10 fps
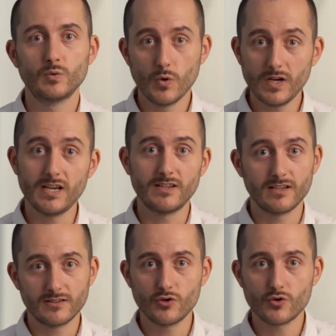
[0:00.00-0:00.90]
We need
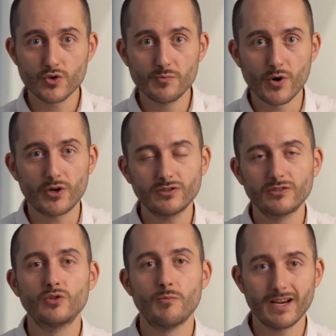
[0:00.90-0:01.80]
your
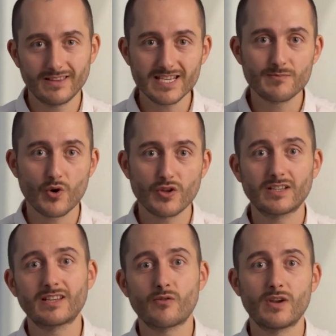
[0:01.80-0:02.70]
support to make this
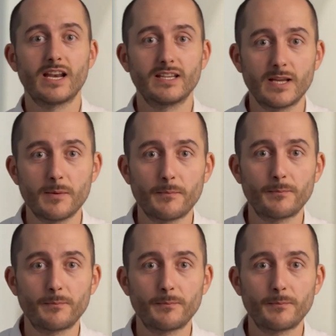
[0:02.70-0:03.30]
project a reality.